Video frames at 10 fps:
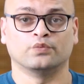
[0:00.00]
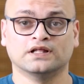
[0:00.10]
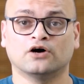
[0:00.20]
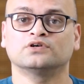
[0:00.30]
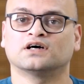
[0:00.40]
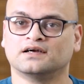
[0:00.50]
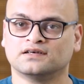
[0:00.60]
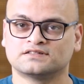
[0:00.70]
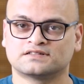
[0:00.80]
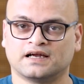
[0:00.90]
Without
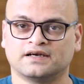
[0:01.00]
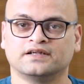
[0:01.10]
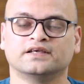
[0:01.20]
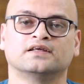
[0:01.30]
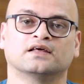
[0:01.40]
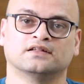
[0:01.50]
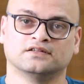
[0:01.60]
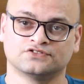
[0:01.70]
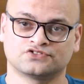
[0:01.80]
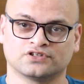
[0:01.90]
understanding
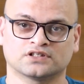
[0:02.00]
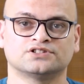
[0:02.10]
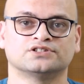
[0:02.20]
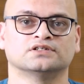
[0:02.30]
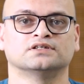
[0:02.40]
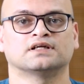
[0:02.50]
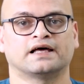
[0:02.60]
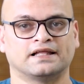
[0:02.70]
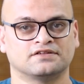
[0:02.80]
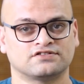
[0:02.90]
the structure
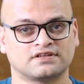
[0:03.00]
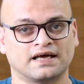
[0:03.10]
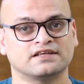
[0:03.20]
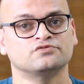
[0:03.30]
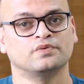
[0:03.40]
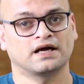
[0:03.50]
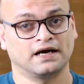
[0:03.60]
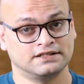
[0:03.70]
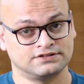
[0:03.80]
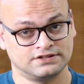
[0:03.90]
and science behind